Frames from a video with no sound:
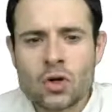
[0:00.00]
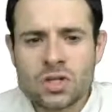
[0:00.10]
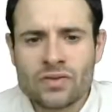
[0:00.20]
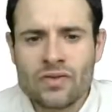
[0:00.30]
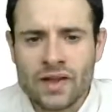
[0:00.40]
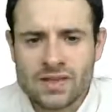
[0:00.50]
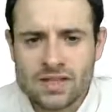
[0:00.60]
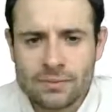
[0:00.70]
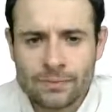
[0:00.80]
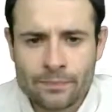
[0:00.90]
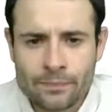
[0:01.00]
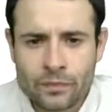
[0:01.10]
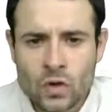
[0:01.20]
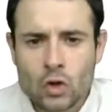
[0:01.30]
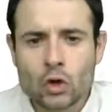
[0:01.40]
of events:
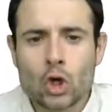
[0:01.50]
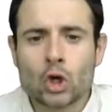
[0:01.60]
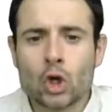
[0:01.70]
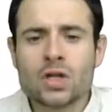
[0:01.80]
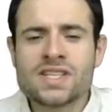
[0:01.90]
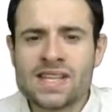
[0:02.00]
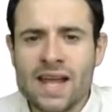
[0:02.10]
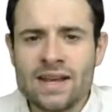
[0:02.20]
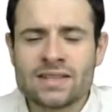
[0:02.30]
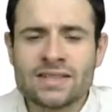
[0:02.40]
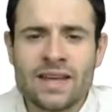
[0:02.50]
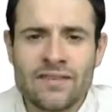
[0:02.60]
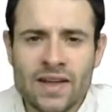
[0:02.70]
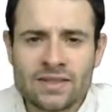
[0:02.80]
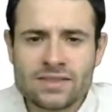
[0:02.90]
the good state
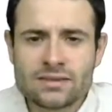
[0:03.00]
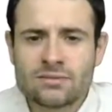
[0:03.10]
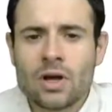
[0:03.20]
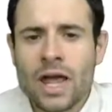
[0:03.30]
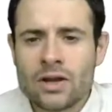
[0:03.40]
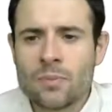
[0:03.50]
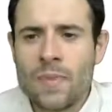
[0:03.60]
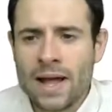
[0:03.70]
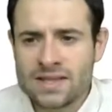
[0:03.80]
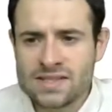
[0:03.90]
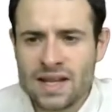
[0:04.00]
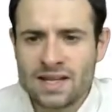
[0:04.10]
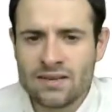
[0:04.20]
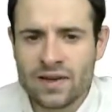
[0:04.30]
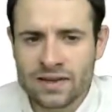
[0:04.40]
event and the bad state
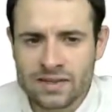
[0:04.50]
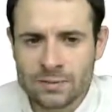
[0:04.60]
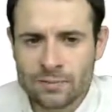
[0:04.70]
event.